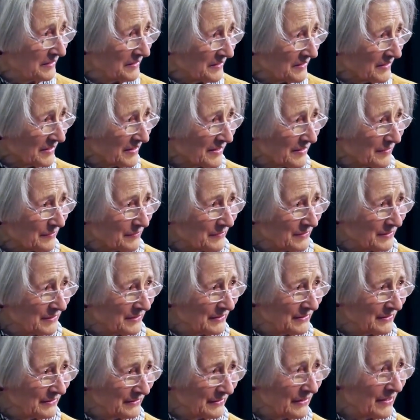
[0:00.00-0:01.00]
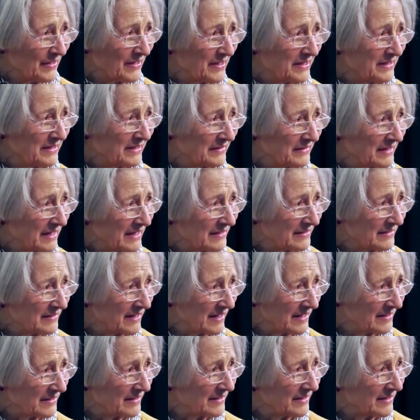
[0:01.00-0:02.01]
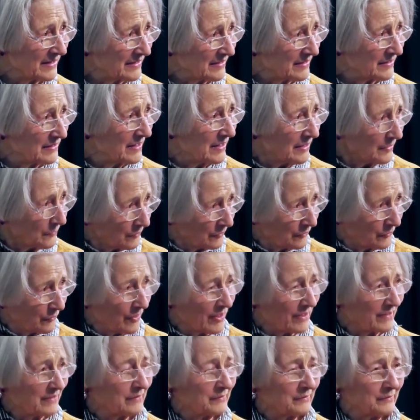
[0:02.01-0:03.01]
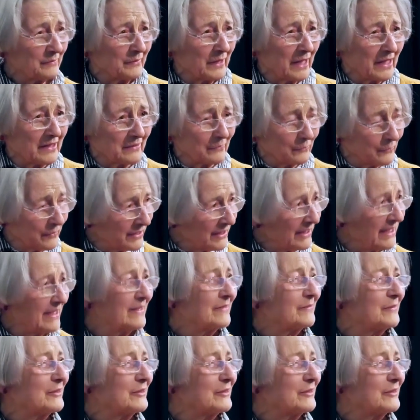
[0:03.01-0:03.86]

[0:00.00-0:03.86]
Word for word: um, line and and and and and really